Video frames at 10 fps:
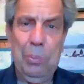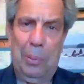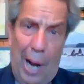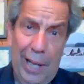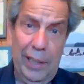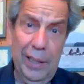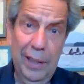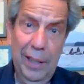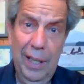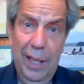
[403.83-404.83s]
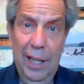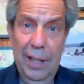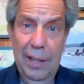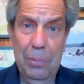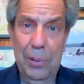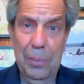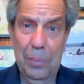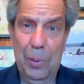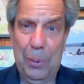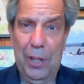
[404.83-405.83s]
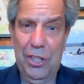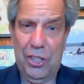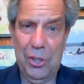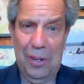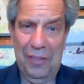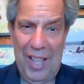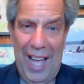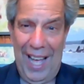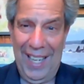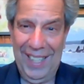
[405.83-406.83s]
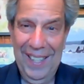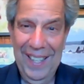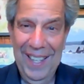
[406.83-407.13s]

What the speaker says: aren't too bright. We're pretty sure of that.